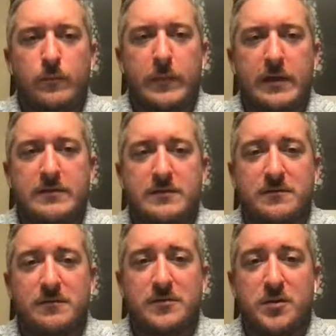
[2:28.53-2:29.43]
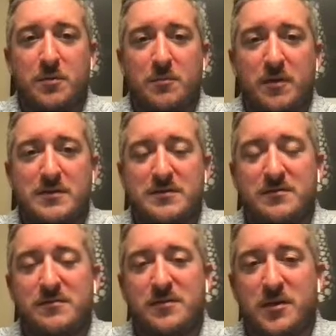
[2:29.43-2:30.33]
That's super impressive.
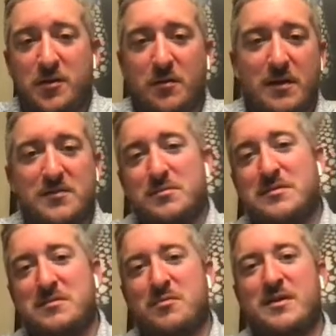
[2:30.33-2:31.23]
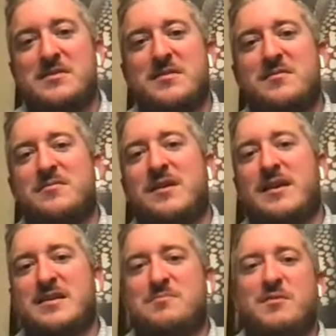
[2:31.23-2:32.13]
You know what else was impressive
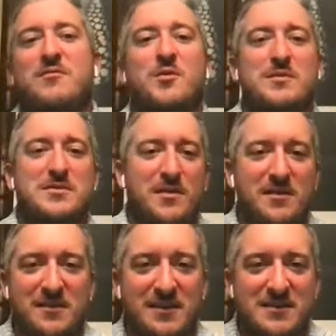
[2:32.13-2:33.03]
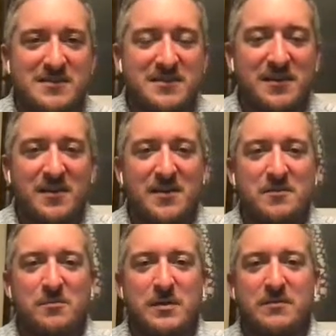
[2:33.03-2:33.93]
is before we started this,
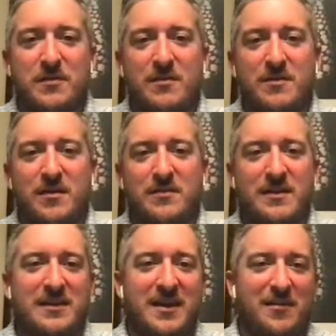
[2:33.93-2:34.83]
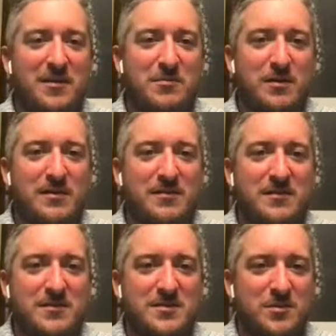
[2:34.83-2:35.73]
we found out that Kelly went to
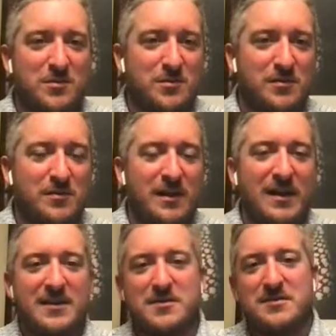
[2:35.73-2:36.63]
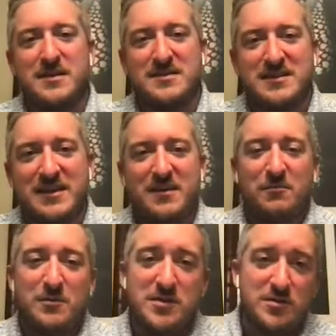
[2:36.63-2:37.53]
school at UCSD,
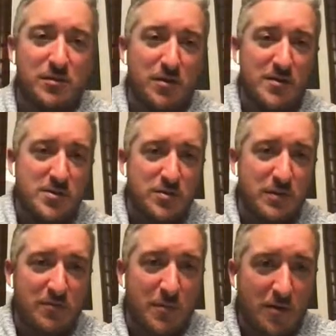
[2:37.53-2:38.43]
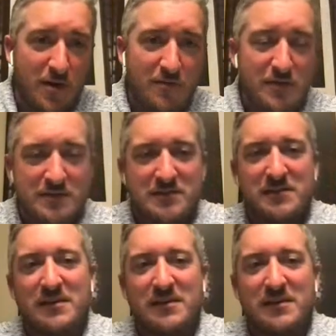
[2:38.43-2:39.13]
which is across the street from our office.